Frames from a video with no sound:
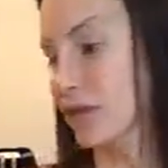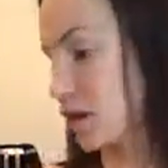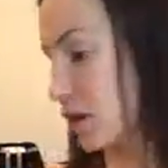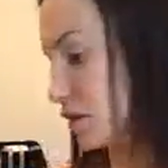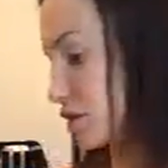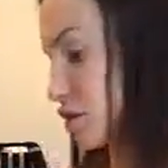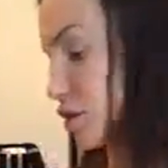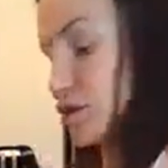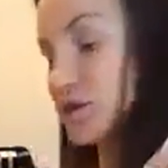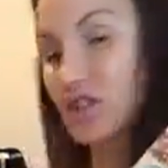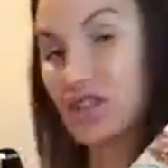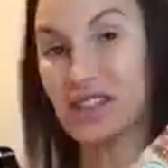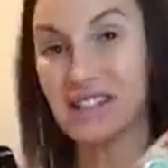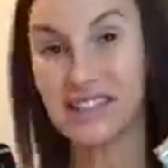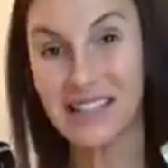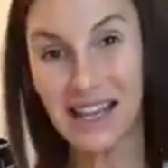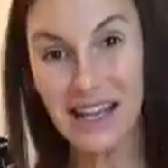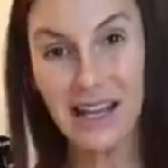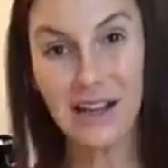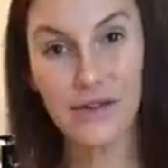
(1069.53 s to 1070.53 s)
So it just
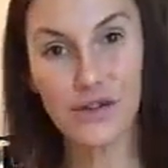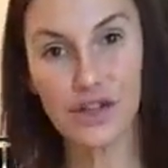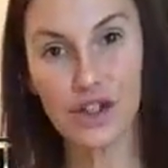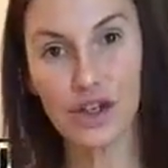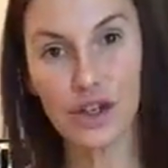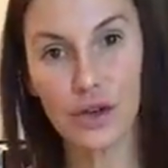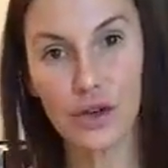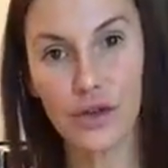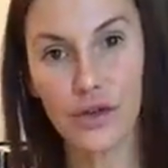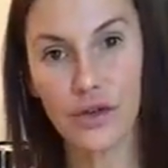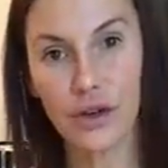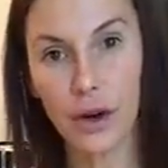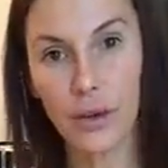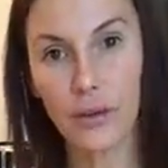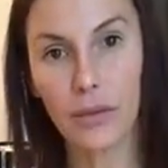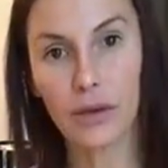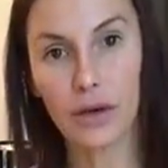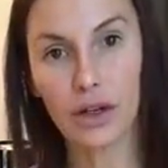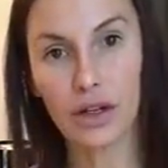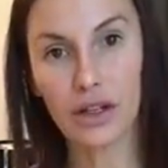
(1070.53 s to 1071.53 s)
saves you from
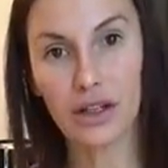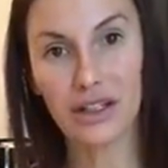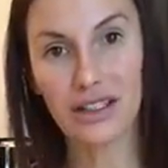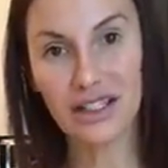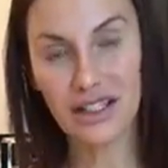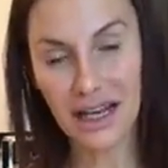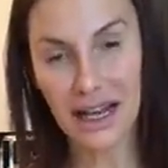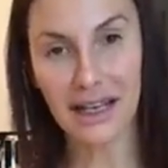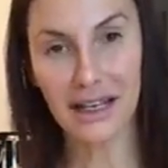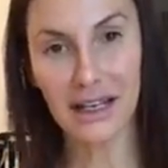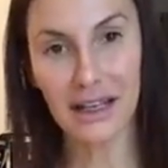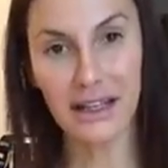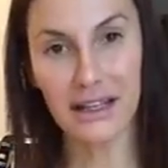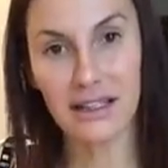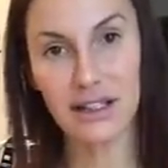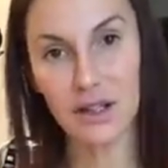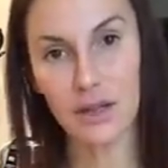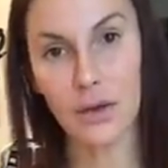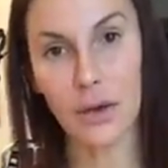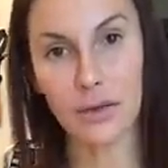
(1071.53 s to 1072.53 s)
slack. This
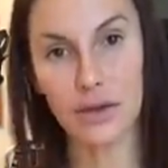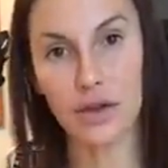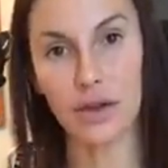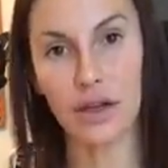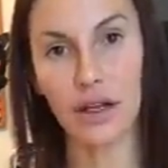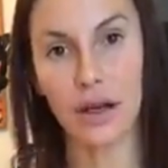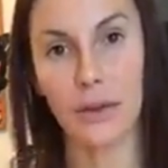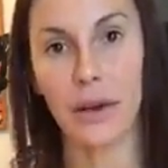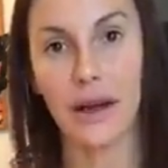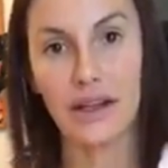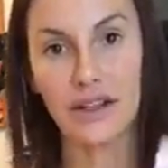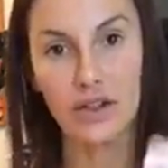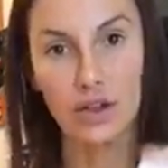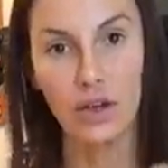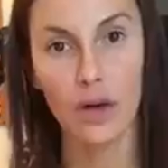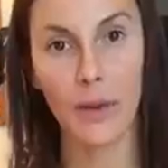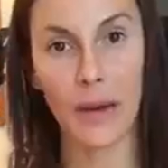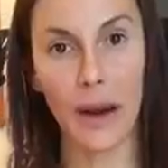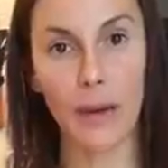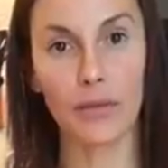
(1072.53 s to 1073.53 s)
is what I'm talking about. It's all
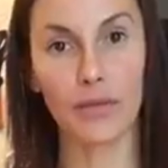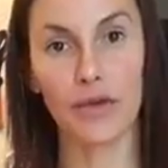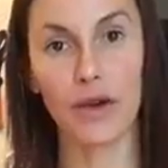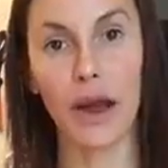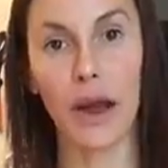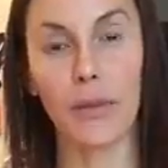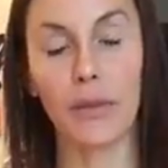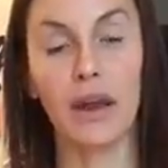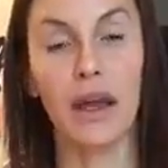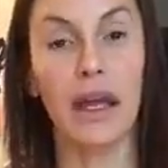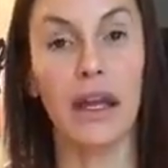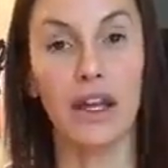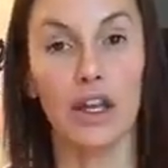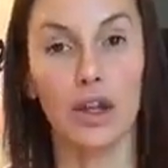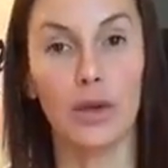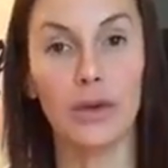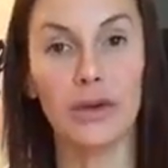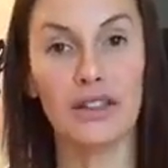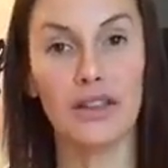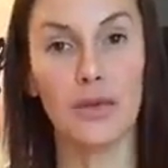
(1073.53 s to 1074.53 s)
about prep. You'll
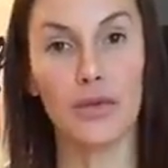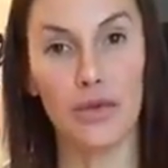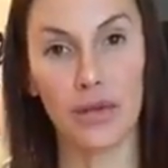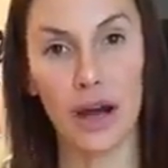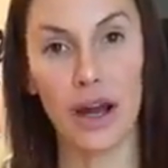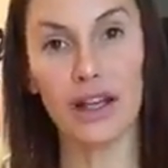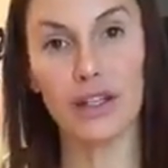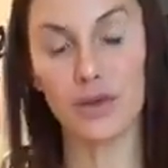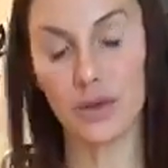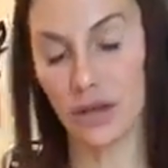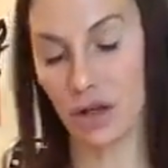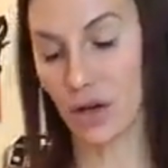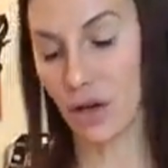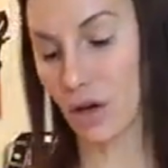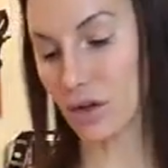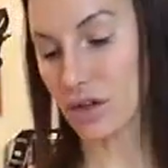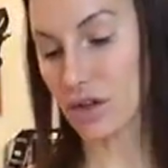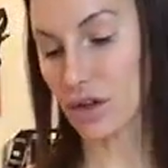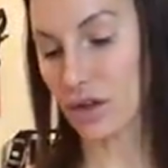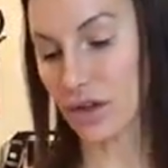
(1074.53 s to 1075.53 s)
be surprised when you go
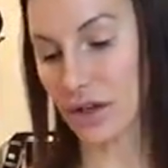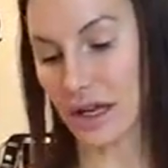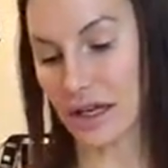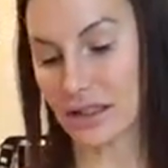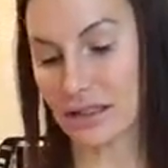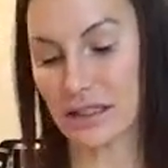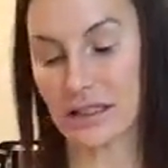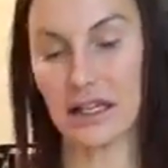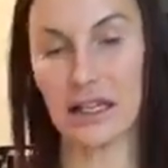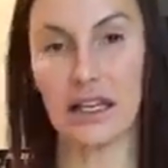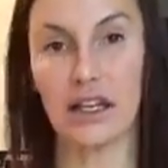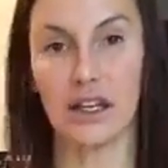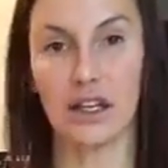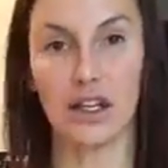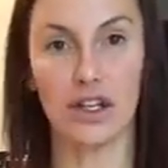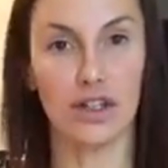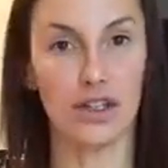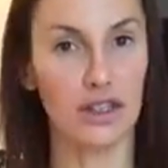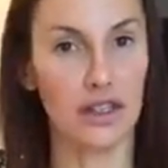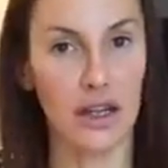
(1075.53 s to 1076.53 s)
to your canteen and you
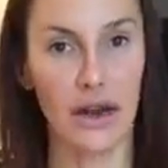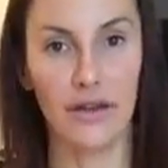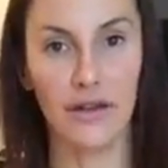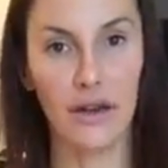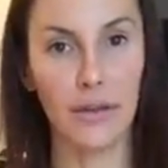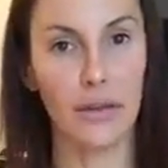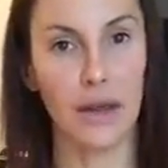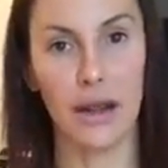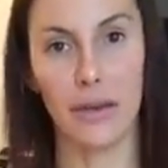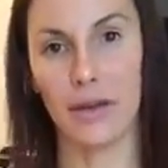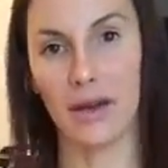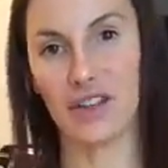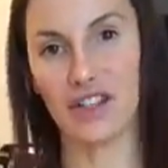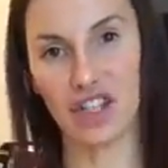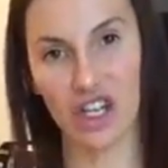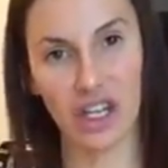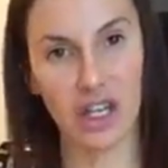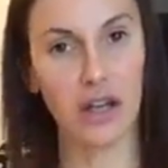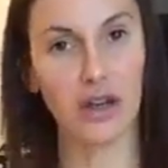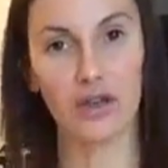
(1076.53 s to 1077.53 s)
just have in maybe
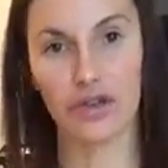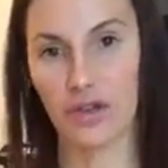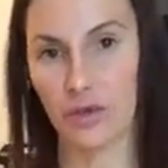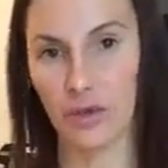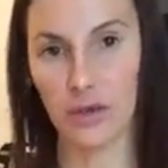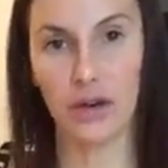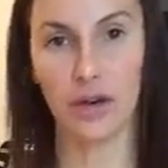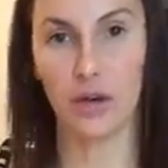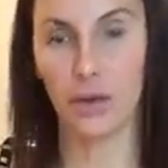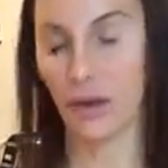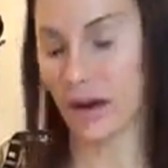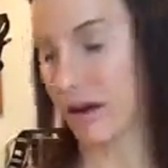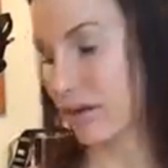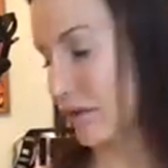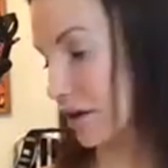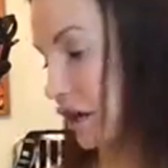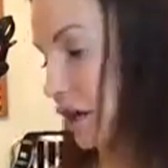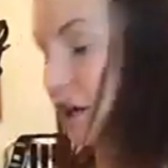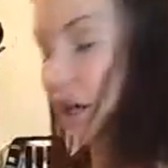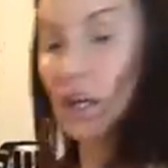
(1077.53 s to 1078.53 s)
chicken or something or whatever.
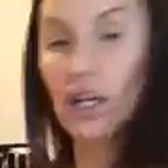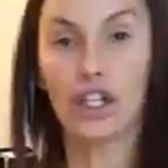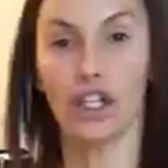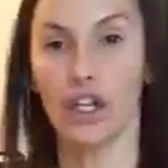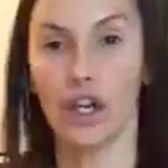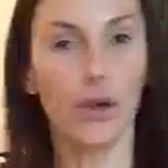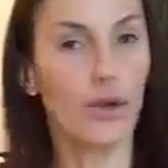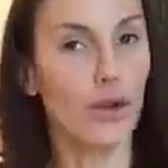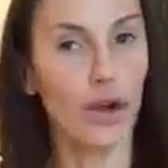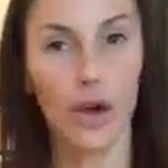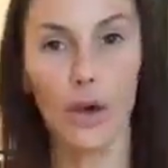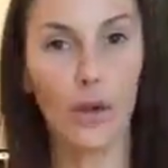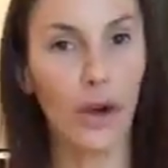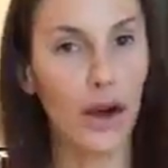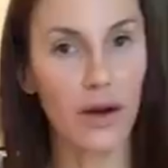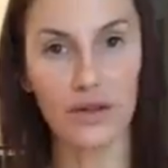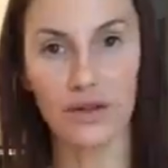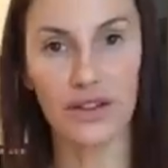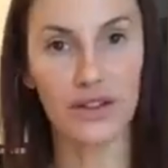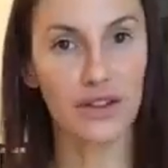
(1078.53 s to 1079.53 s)
You don't know what
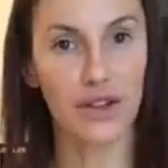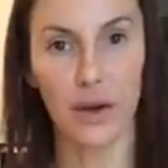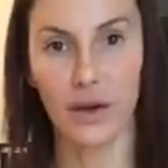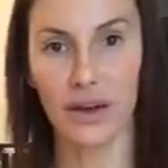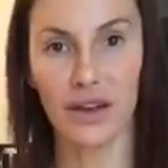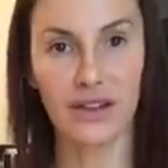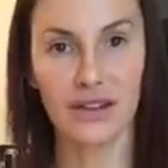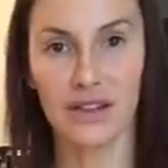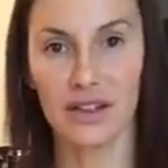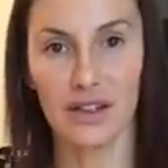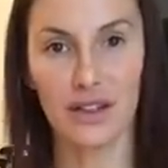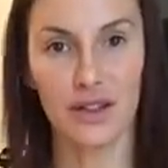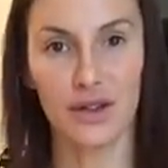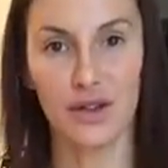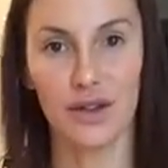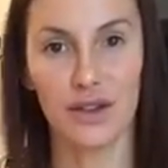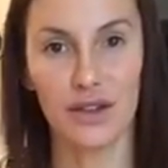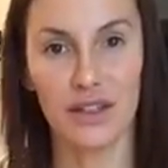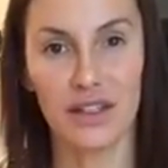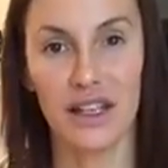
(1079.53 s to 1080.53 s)
else is going into the
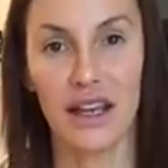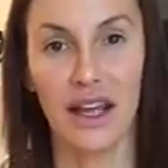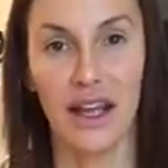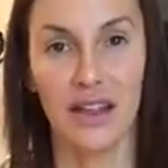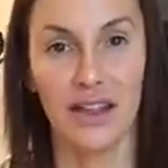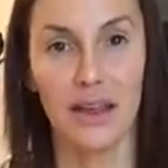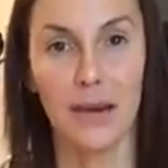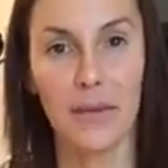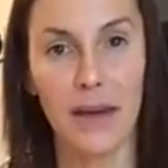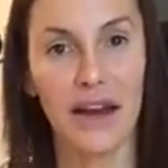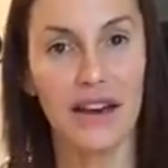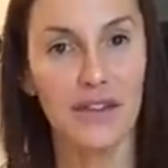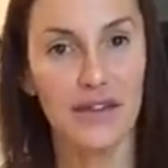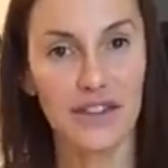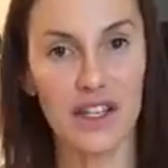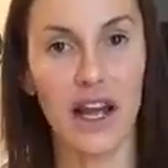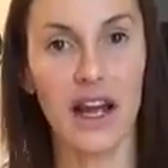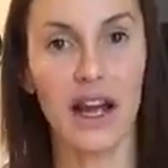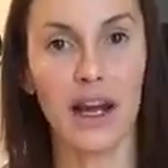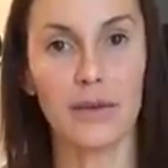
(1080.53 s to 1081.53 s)
sauce. The amount of
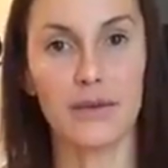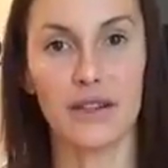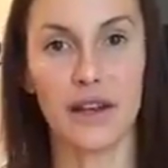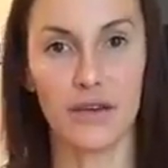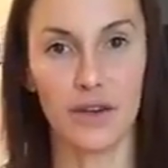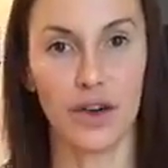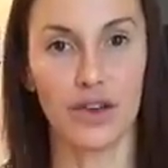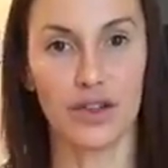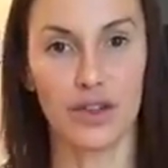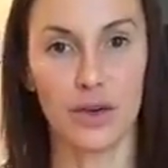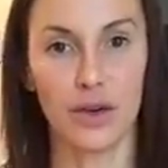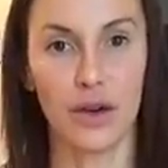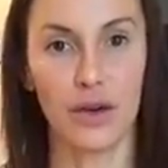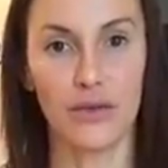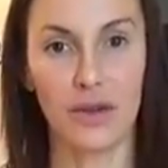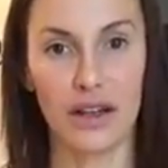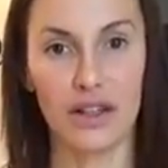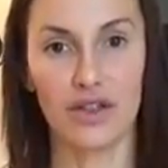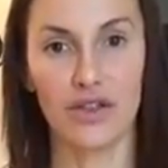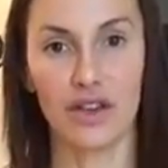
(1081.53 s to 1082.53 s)
times I've gone to a
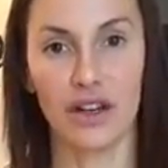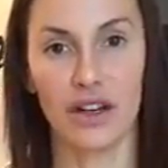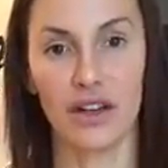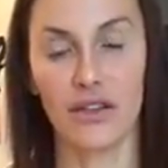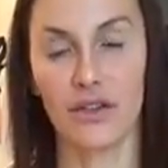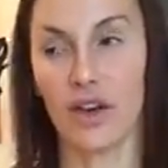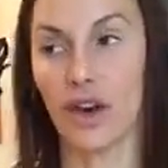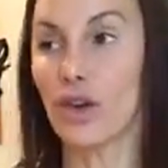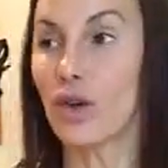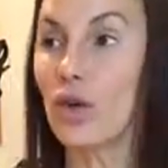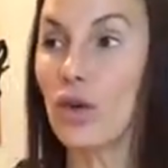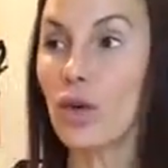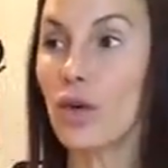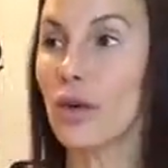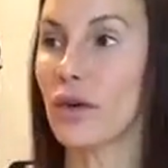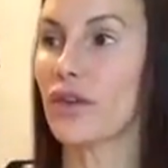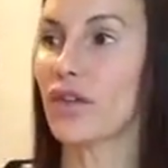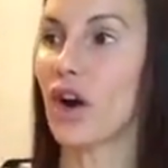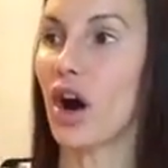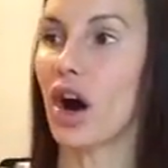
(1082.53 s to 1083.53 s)
restaurant and they've gone, oh, we've
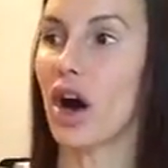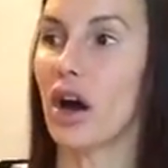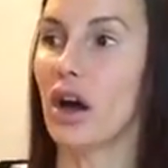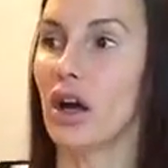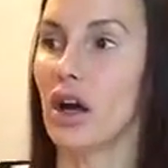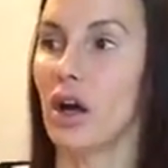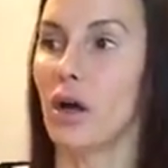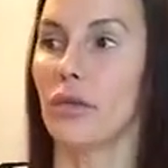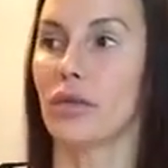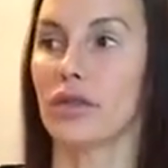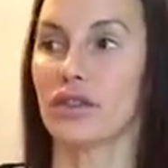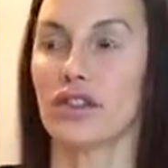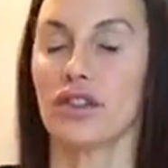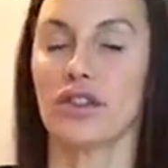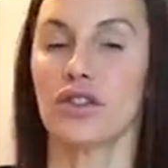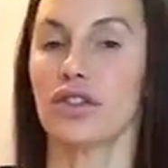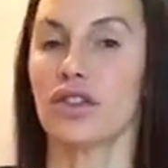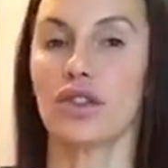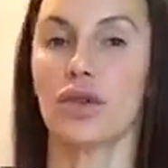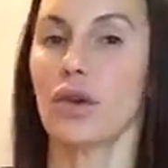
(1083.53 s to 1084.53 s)
got butternut
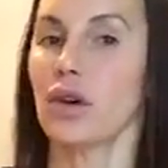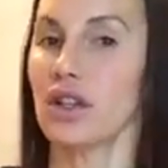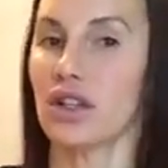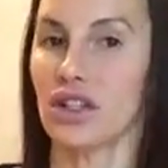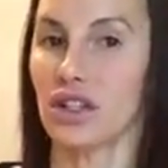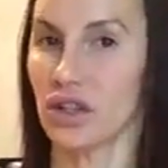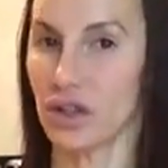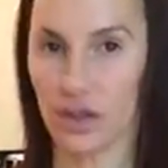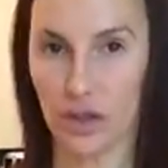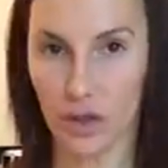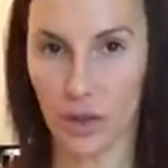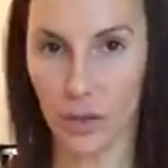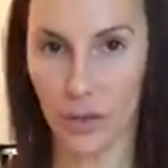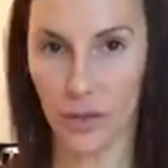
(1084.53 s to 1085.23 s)
squash soup